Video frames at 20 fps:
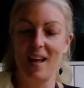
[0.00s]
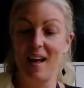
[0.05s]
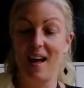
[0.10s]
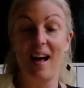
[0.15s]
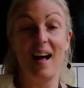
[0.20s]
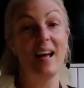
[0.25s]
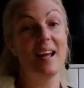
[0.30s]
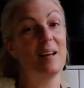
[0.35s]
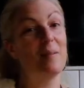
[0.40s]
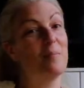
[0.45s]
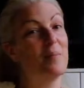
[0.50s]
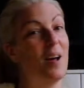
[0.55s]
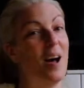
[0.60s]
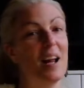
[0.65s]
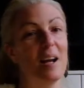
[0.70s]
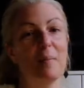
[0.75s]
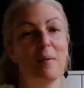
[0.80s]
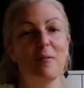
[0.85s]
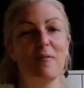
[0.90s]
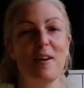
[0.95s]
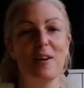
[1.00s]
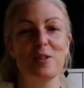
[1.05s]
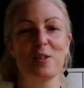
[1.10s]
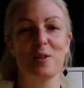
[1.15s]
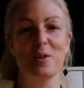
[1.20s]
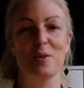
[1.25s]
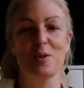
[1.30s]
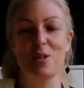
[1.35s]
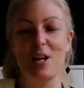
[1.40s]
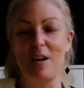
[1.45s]
I am not a
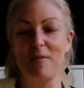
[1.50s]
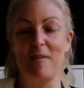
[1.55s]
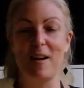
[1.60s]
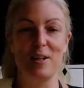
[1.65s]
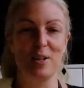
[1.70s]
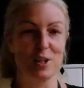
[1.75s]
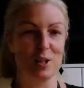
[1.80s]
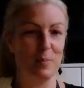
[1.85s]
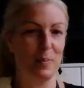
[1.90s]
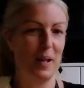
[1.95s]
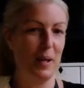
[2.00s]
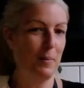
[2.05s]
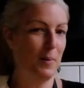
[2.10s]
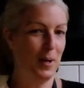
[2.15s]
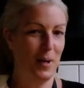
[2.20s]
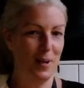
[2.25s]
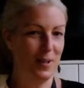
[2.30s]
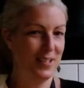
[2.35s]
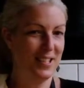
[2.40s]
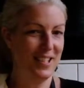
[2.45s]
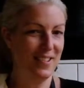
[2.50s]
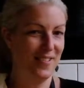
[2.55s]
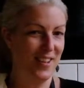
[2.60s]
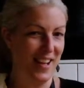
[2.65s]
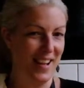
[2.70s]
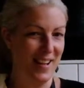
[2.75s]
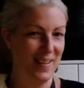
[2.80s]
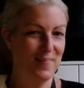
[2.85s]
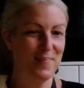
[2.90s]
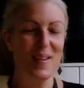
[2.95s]
professional chef, I just play one on
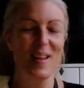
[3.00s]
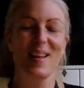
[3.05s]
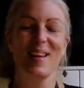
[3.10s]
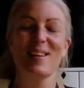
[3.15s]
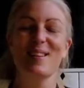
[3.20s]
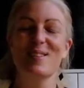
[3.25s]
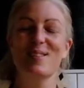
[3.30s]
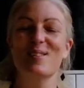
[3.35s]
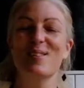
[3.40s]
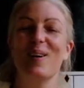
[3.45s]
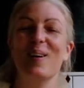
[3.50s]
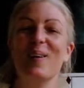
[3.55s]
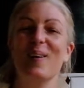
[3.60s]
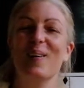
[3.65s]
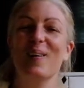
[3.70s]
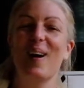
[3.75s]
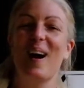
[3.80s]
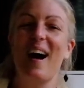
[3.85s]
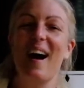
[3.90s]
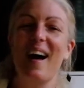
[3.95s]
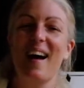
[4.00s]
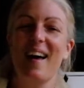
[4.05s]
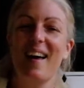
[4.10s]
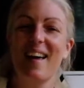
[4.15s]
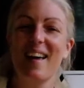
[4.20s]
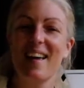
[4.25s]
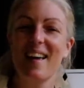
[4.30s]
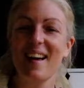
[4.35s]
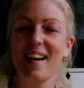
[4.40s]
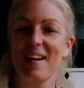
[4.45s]
TV. So
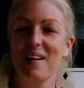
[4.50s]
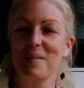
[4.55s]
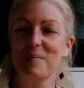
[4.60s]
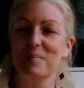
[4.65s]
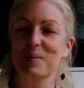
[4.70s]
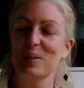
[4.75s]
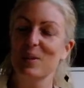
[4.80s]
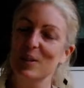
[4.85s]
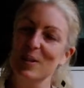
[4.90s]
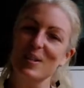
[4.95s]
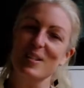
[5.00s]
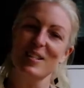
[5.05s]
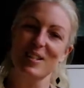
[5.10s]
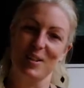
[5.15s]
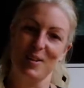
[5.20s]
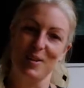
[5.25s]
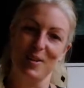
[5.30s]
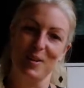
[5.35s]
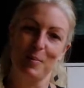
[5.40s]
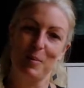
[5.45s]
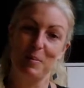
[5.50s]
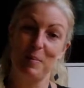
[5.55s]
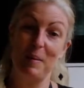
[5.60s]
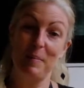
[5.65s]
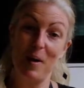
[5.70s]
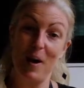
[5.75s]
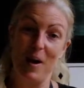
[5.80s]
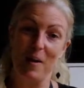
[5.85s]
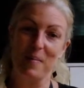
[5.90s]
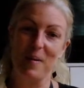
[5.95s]
I learned to cook with my
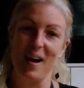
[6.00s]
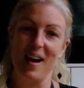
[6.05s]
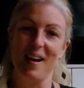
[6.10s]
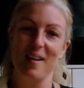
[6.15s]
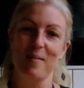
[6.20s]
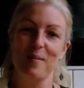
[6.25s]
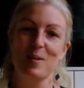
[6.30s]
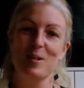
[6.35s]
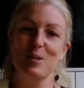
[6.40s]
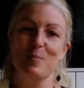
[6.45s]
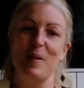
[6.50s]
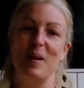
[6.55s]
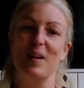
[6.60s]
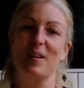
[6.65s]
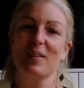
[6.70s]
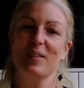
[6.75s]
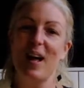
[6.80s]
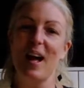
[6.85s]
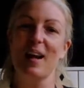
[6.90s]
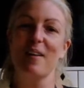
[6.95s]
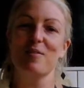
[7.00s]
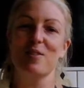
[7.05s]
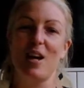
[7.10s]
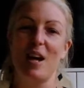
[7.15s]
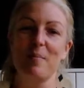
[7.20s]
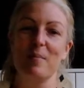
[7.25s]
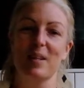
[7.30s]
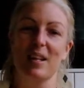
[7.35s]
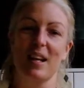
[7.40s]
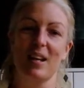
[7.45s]
mom. I would spend a lot of
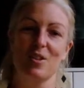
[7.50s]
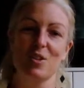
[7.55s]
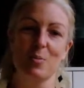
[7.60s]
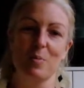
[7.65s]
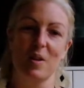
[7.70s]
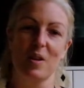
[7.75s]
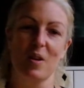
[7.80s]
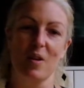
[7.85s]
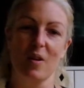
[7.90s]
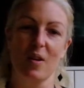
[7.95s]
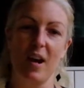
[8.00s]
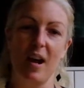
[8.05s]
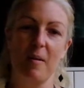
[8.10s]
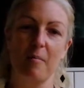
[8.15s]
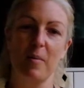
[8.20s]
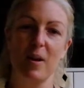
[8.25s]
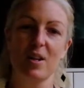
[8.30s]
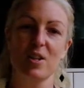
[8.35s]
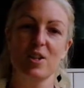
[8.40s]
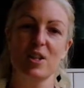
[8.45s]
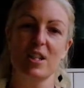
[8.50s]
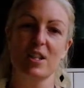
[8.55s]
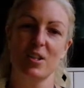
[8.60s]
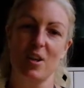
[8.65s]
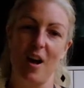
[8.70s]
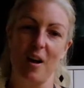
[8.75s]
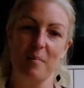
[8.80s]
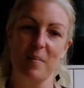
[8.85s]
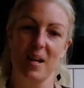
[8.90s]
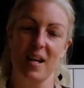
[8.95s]
time in the kitchen with her, and what she
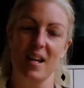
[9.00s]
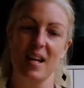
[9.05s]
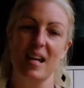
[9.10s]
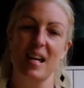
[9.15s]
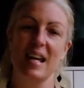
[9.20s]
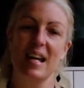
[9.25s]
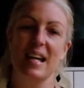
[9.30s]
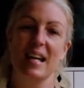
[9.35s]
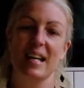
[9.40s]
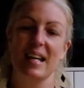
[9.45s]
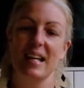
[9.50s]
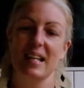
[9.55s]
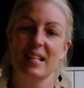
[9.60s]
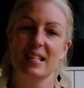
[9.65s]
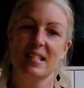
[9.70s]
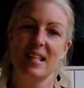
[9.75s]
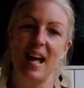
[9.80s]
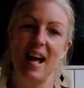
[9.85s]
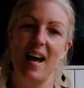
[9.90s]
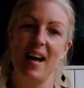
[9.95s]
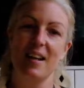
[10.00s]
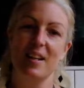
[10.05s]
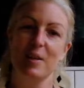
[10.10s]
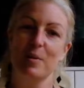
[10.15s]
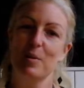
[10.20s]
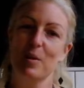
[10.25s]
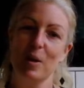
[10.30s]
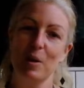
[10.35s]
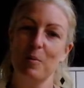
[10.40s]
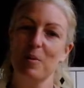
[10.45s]
taught me is that
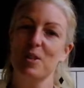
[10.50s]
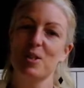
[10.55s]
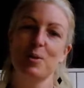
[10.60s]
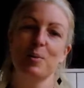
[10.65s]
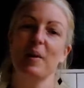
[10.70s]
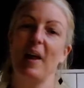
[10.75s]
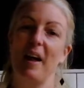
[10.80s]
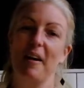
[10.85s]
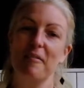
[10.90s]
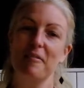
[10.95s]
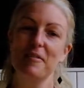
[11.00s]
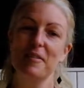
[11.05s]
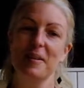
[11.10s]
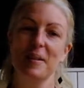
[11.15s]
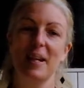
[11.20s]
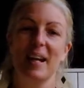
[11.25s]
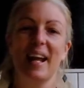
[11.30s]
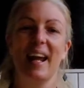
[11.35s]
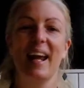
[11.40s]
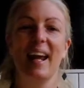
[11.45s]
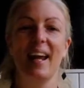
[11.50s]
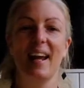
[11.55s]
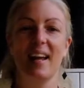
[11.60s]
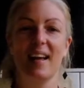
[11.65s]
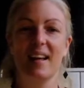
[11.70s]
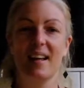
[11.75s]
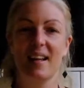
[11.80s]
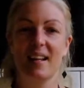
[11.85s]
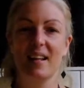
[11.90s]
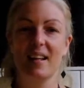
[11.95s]
you cook what you love,
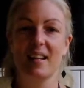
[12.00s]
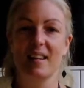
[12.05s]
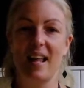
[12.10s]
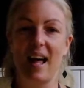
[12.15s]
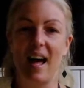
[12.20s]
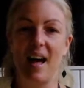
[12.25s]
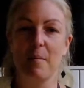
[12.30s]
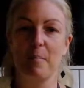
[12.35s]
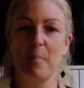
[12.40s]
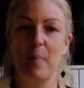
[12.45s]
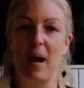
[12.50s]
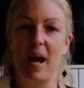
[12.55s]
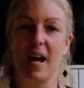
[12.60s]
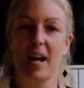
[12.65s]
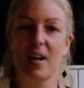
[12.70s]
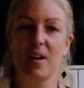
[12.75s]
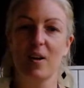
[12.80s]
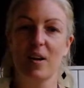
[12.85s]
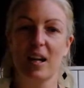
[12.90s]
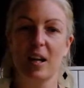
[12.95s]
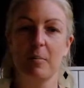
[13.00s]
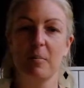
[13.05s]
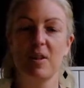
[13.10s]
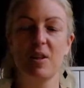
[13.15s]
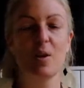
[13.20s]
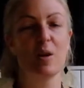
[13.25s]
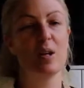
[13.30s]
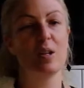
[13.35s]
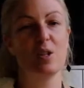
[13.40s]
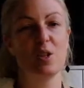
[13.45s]
and that by cooking with
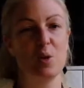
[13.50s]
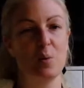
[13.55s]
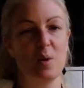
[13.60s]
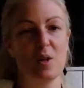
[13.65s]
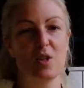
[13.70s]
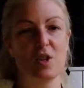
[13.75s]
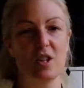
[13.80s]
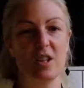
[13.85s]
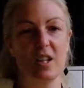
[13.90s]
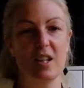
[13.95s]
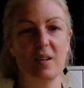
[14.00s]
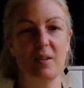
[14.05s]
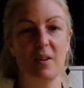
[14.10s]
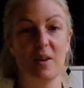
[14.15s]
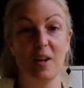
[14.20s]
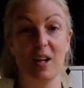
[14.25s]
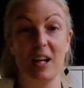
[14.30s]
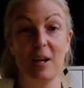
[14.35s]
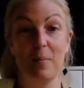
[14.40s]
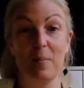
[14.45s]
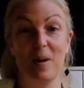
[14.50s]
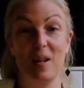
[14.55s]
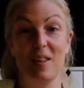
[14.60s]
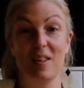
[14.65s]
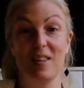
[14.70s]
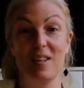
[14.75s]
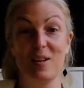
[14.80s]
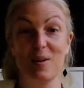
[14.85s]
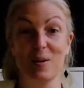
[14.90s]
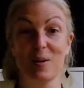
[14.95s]
your intuition, cooking
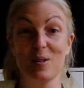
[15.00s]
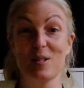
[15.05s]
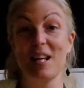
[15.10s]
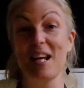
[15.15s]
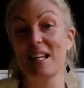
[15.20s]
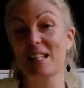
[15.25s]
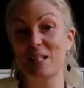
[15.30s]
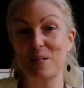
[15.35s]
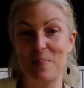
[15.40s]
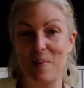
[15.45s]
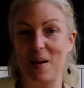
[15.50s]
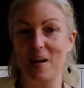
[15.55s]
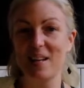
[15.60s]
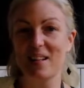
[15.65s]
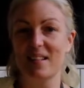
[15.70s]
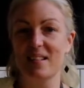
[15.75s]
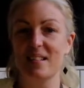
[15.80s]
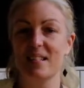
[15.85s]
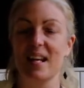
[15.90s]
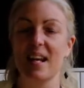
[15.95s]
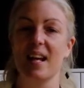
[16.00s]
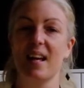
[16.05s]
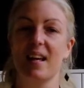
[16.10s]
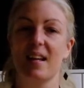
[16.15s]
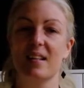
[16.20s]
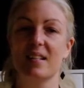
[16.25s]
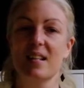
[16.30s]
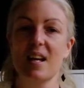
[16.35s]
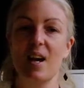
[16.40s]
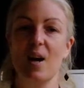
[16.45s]
with your taste buds,
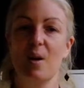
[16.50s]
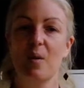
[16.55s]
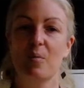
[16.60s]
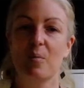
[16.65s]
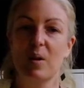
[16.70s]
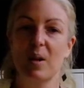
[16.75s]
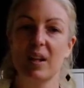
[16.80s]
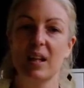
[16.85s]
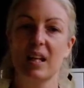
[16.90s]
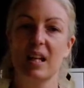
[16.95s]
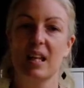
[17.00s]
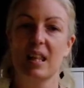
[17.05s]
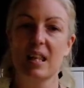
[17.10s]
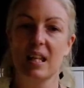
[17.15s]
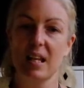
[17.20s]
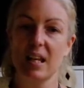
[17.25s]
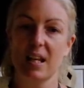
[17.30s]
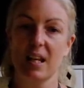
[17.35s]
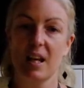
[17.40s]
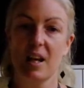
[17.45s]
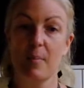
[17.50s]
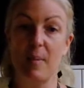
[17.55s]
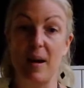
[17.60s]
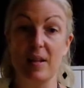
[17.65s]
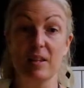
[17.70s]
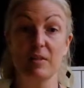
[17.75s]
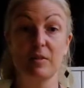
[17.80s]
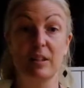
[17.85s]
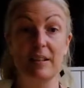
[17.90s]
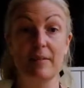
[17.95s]
and really thinking
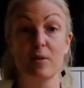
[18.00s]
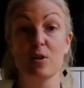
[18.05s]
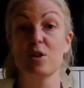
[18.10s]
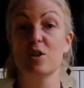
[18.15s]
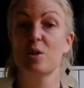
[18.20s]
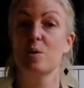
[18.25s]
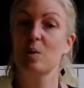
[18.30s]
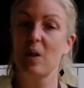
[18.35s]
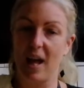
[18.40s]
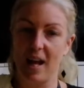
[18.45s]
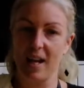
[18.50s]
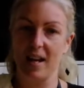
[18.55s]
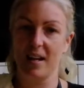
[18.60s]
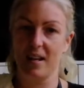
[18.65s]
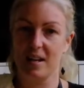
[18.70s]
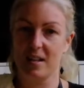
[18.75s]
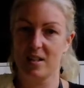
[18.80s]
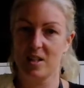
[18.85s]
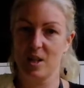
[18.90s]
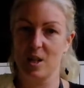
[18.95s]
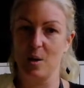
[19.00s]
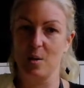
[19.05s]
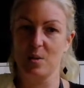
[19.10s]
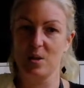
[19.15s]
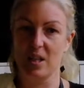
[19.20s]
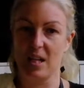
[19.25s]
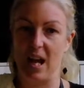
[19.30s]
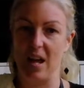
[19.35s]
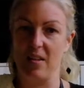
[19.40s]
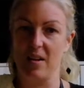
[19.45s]
about the flavors you like to go
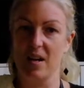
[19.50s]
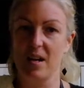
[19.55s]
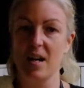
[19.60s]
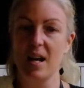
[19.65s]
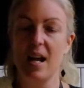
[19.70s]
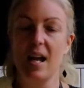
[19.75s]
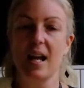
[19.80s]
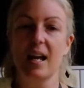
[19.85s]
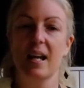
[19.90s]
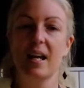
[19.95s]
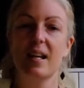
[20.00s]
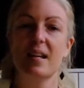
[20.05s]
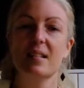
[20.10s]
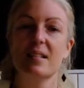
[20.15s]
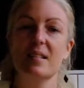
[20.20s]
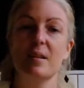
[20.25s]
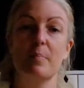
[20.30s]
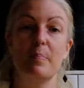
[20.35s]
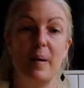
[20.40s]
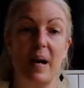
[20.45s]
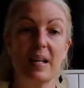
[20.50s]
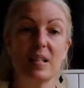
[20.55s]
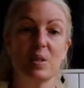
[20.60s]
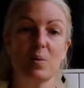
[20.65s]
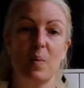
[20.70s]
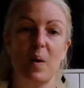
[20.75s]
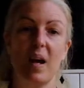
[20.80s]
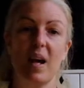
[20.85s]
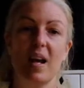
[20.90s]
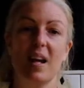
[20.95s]
together is the
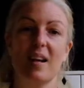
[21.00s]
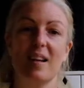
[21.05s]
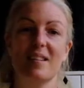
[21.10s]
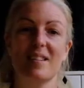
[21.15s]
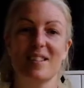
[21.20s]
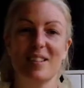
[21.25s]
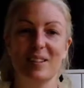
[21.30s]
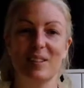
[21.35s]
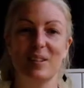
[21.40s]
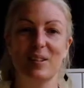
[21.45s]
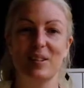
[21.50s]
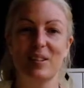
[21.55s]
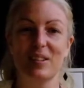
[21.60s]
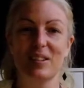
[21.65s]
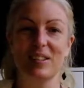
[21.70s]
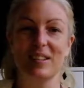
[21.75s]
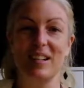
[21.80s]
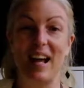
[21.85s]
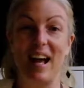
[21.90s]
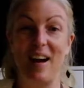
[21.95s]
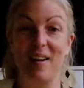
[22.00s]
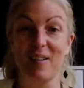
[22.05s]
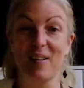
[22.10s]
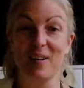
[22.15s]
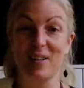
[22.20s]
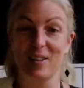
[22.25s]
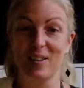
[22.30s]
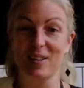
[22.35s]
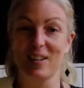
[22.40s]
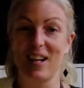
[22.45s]
best way to learn how to
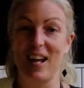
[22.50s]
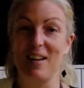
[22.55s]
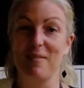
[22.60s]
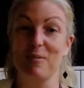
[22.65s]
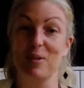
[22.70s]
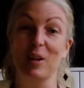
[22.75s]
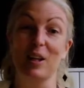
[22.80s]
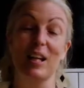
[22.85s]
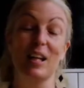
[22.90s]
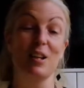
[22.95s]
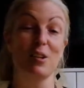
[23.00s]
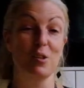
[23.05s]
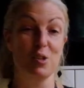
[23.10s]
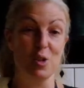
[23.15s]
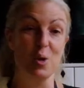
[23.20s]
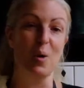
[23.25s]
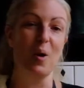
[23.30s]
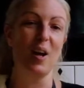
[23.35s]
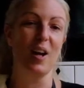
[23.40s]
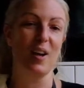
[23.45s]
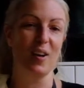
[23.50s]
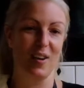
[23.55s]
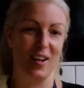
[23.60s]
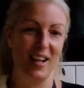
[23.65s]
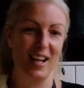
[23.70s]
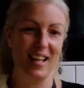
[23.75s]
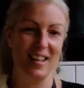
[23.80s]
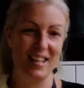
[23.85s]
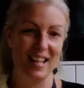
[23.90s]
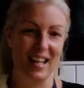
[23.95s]
cook and really enjoy
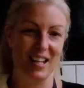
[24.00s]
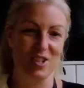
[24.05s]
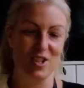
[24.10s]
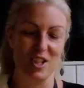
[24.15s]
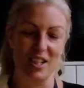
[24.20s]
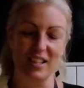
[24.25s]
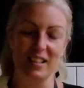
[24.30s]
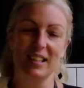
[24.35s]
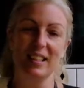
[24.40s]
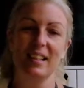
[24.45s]
cooking in the kitchen.